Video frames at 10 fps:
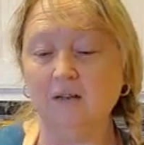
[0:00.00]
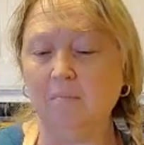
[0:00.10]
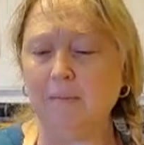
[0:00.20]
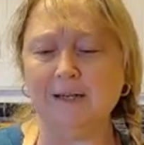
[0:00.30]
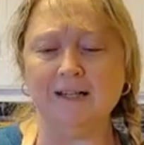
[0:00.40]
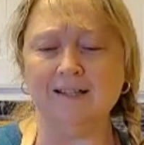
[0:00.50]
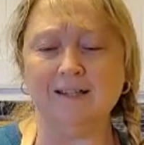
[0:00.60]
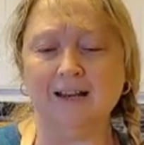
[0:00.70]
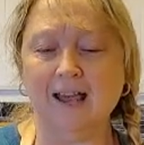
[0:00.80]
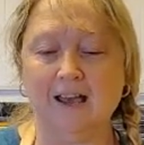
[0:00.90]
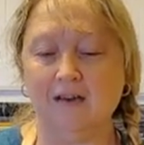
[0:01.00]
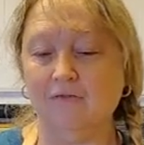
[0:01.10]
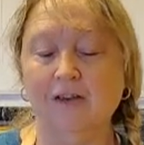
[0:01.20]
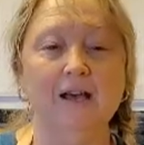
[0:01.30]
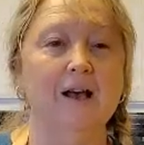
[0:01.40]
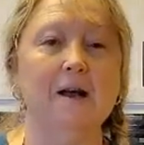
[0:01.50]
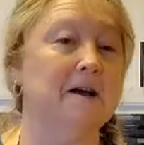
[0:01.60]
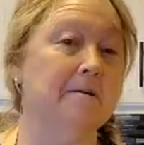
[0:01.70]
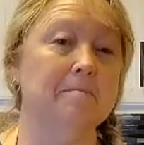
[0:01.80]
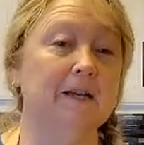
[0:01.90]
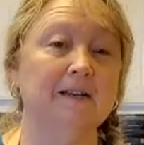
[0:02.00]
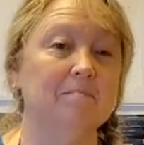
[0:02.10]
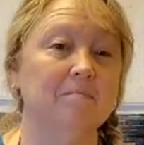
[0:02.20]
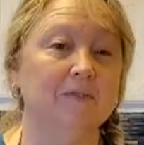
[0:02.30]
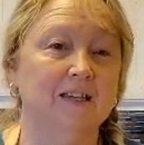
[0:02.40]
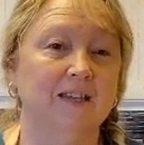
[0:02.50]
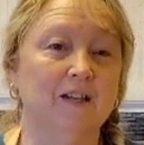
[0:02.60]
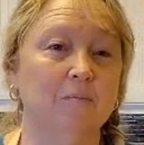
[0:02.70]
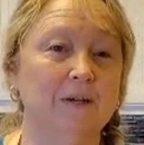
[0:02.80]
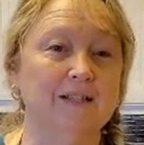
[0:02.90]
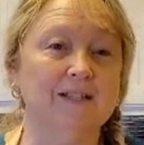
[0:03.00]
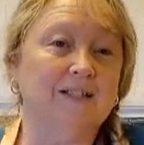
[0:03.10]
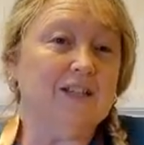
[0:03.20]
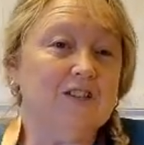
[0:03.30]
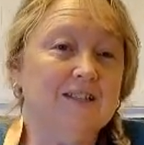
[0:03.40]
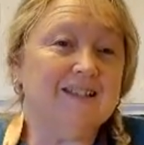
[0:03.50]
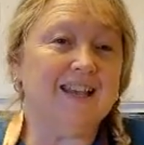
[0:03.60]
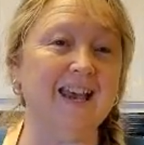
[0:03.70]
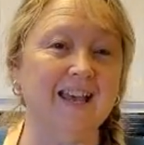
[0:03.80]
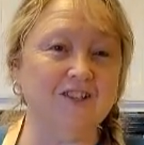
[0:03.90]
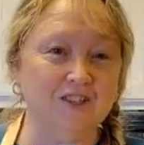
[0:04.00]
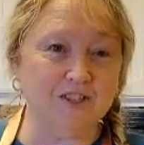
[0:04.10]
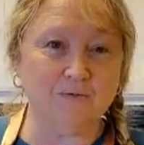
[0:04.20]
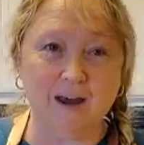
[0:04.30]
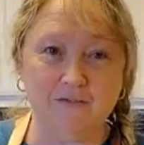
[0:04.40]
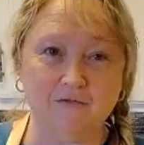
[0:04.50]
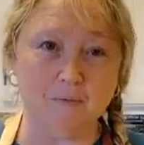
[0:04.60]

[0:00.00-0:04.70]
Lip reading: maybe 1.5 dozen, but it'll be delicious and just right